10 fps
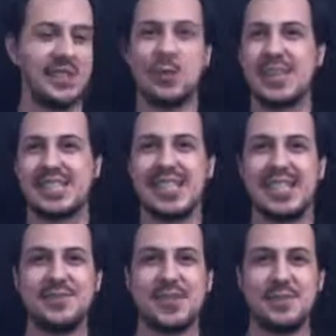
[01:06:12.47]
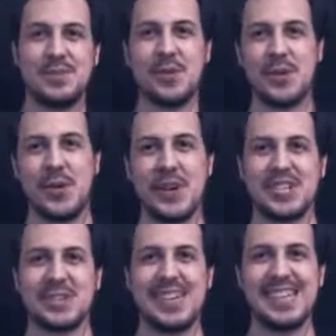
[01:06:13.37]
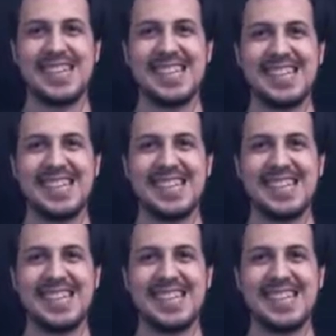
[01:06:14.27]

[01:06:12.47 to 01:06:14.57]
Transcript: quick saved before the boss fight.